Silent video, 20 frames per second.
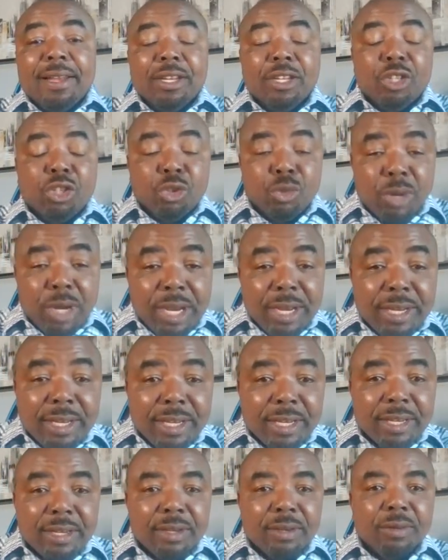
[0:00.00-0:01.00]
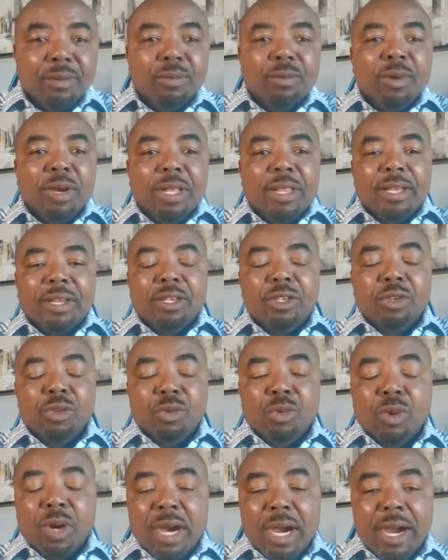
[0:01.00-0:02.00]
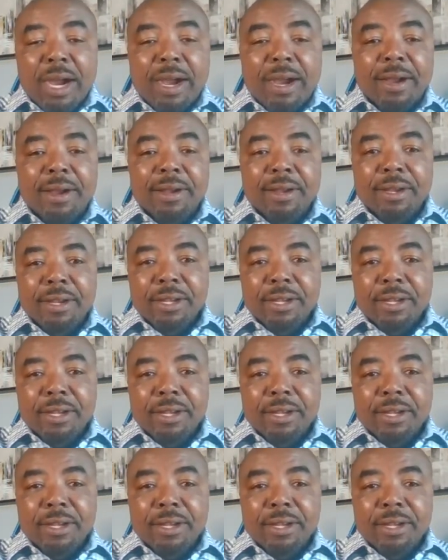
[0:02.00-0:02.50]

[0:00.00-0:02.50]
trading, whether you are